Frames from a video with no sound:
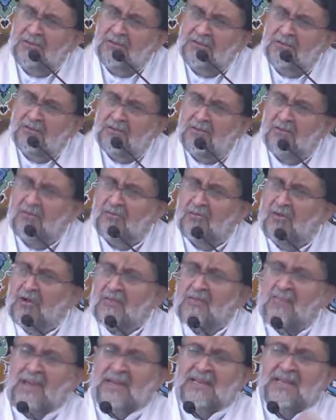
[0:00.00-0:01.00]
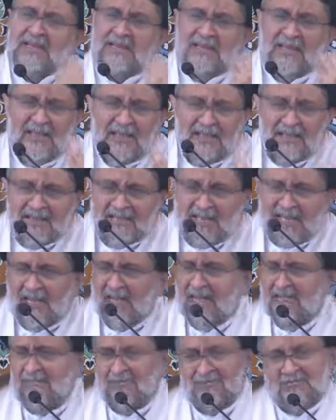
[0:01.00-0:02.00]
you know, not
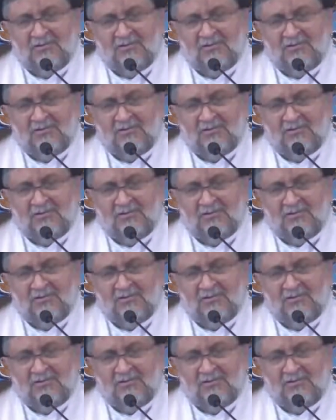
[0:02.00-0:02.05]
panicking,